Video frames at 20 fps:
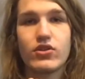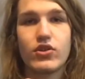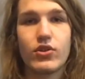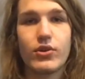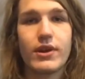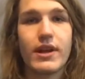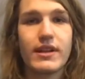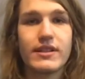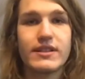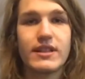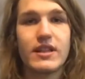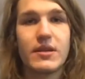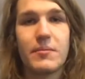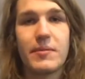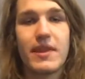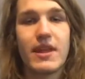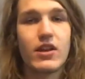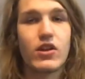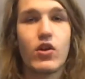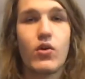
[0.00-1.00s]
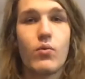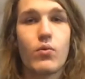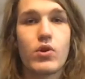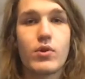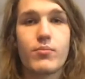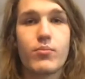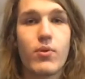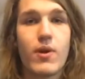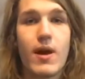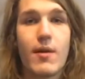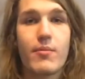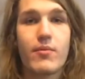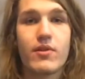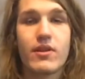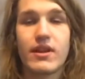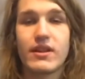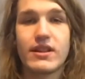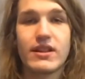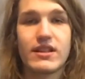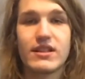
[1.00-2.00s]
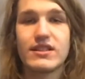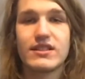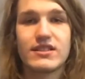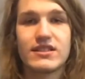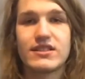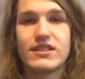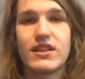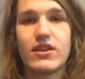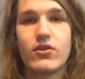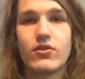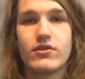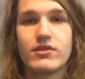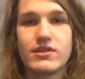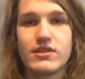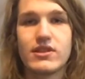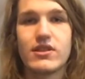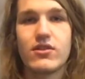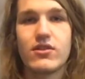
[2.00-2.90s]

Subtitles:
dirt gets in them, they don't work properly, and they're sealed.